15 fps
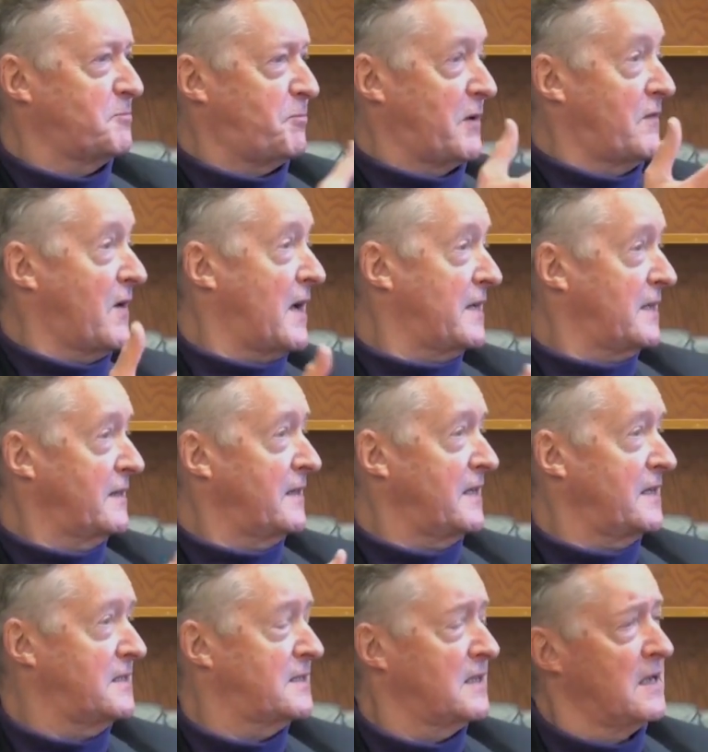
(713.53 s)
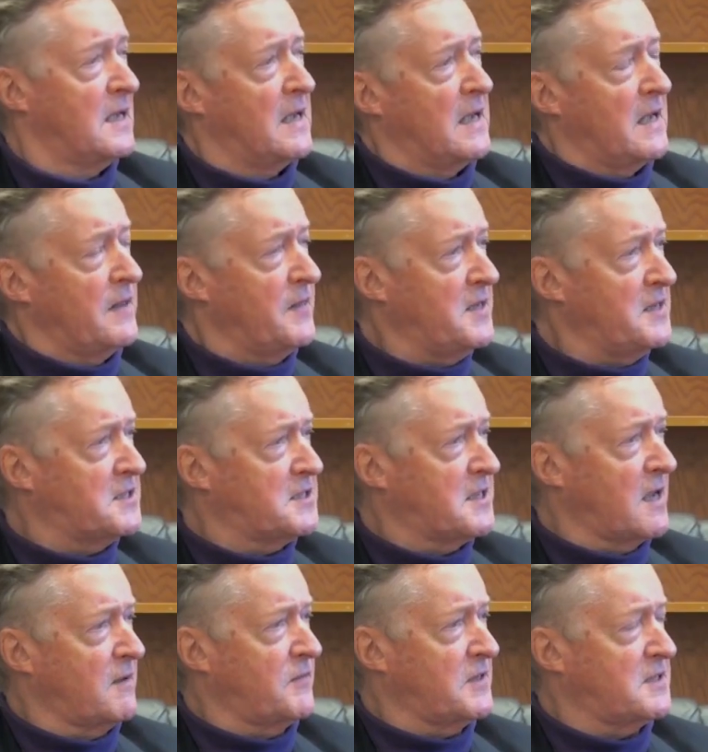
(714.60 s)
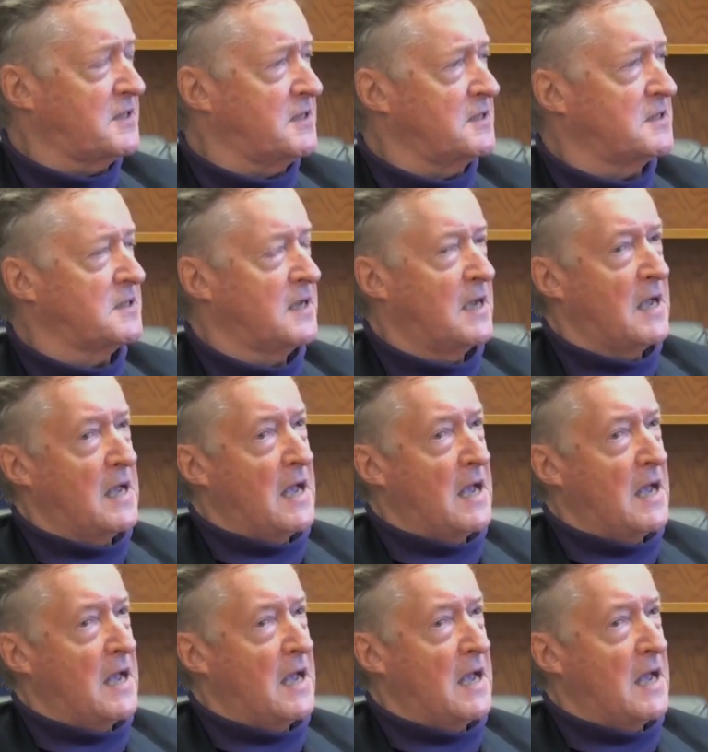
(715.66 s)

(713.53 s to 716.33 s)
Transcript: are providing these services.